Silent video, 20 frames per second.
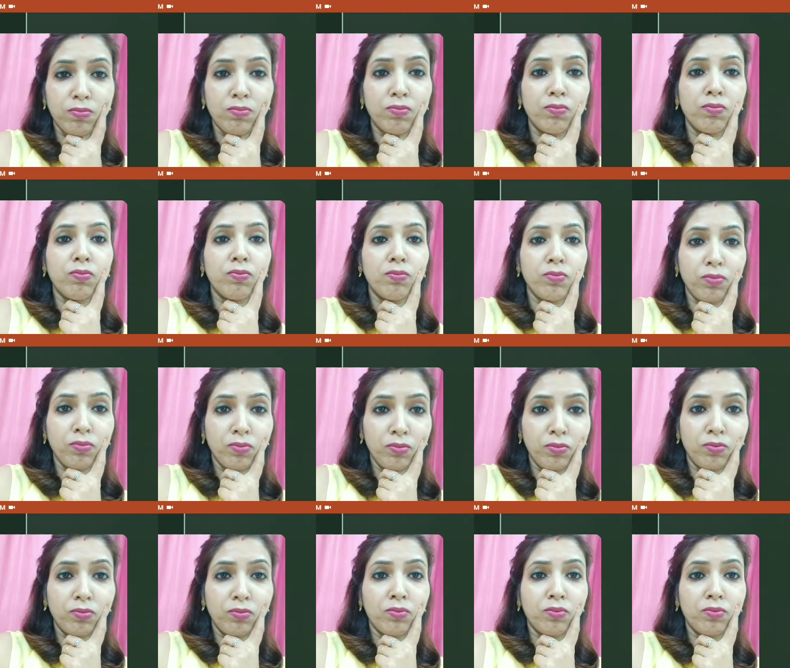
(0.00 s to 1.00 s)

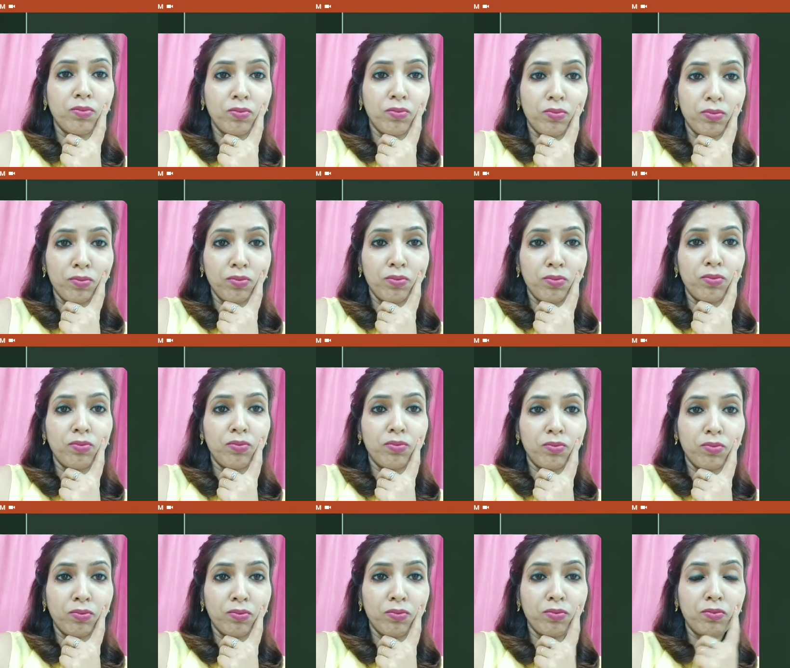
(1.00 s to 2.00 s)

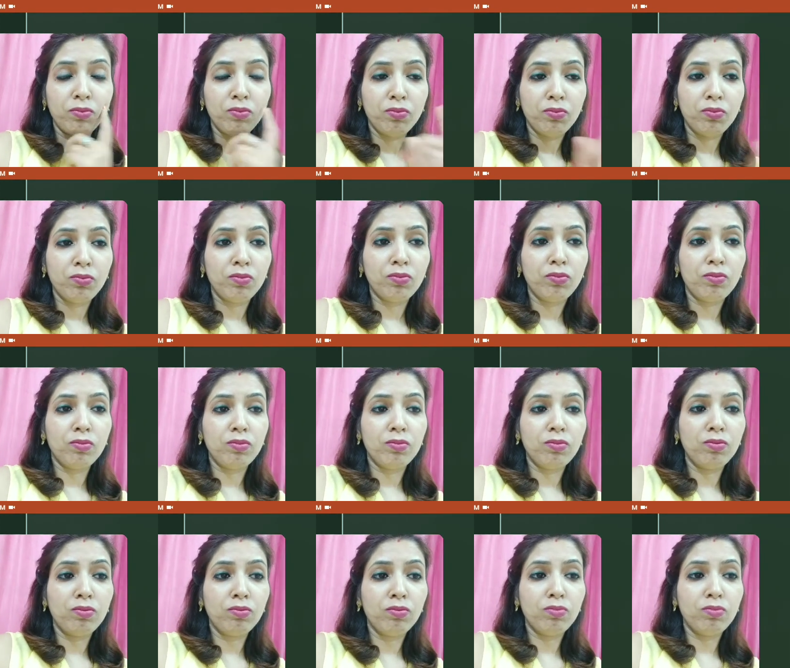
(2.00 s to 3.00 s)

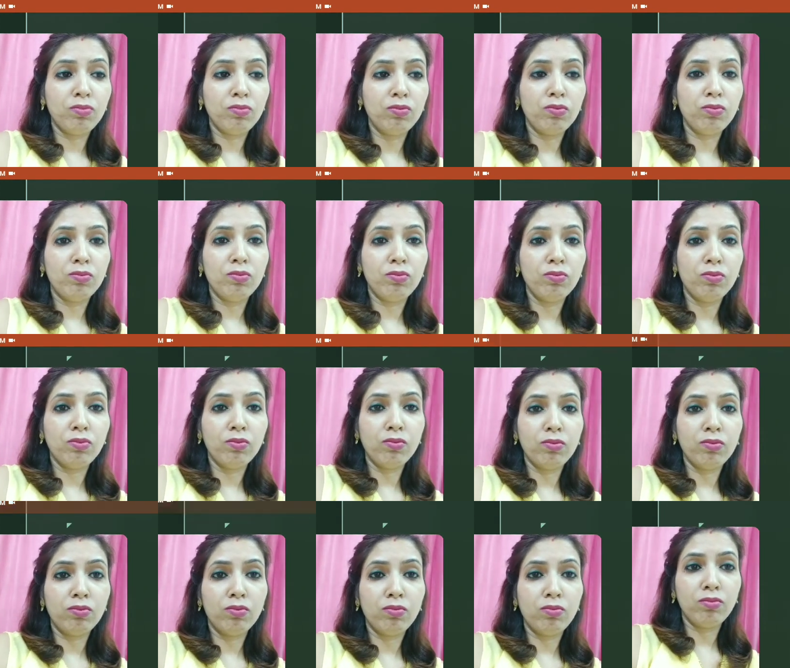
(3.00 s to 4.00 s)

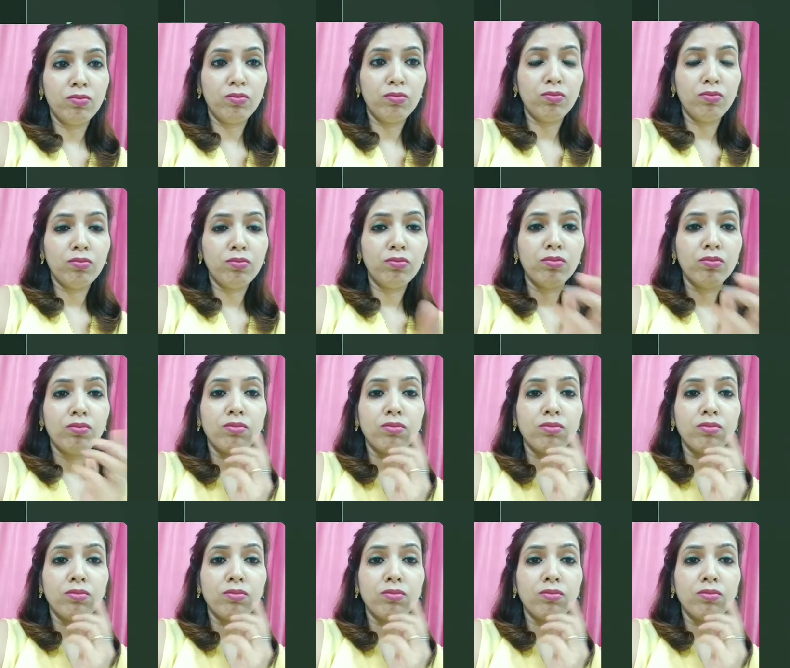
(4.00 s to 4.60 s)
No one is speaking in this clip.